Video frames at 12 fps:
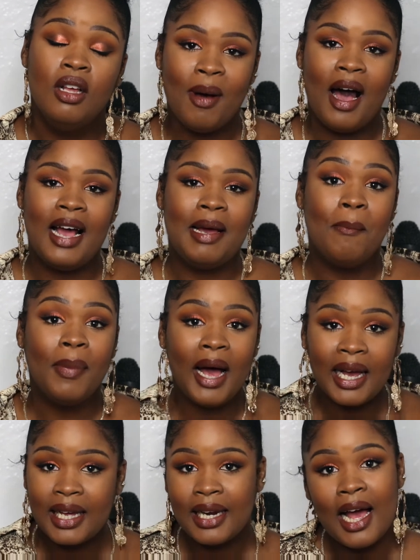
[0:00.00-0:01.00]
I am
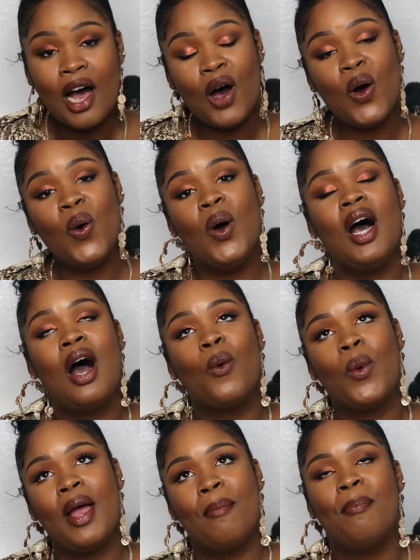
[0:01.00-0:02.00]
back now.
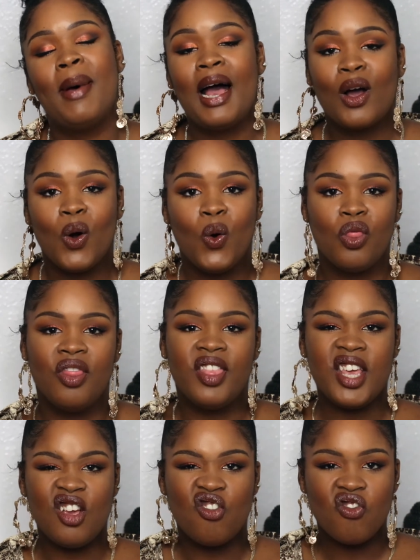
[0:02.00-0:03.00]
We're back on
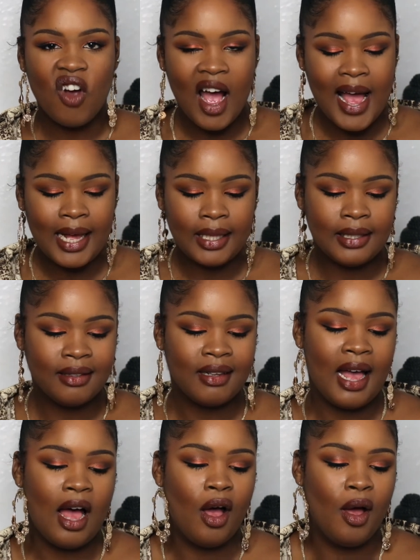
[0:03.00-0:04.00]
the grind.
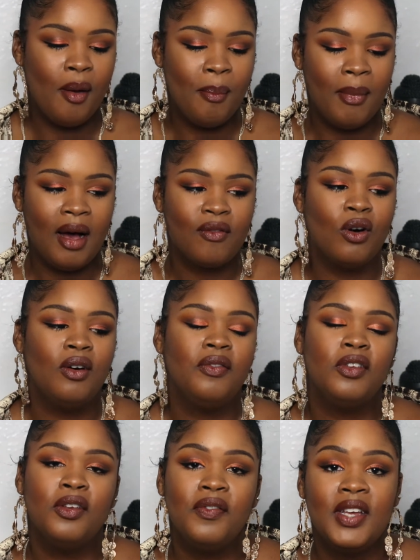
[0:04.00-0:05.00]
I've got a
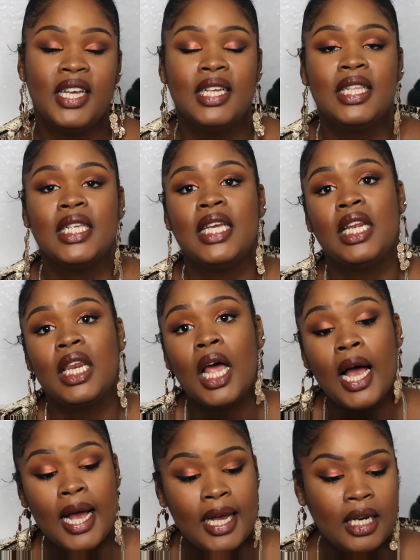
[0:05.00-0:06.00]
few things in
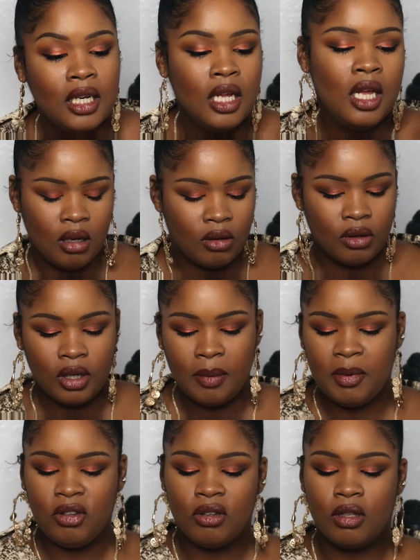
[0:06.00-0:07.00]
line. Hold on, let
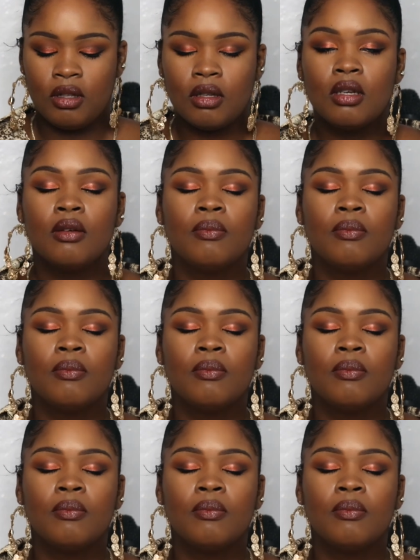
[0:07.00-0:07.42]
me just...